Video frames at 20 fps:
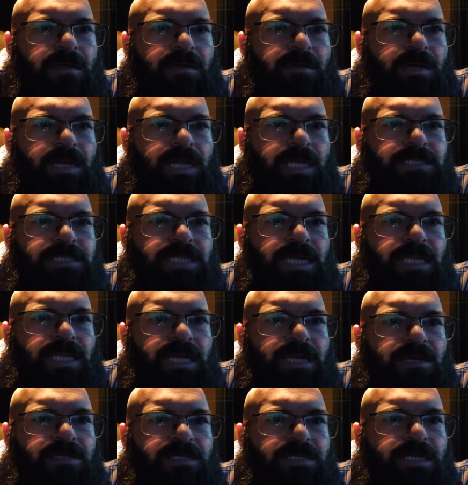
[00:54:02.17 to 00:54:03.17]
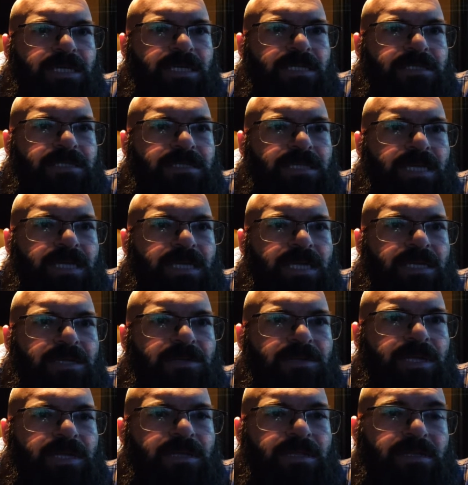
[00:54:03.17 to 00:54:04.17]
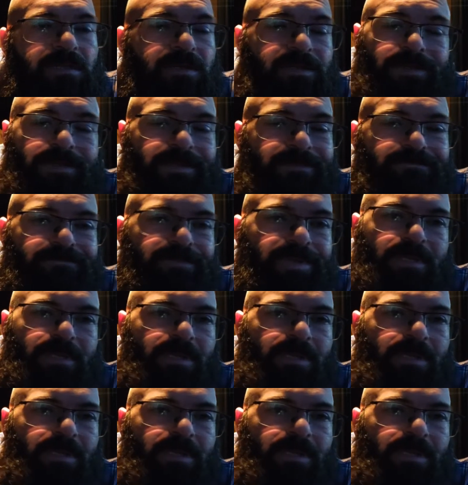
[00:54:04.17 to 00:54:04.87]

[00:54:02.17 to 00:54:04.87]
Well, I say they are jealous and they can't do nothing.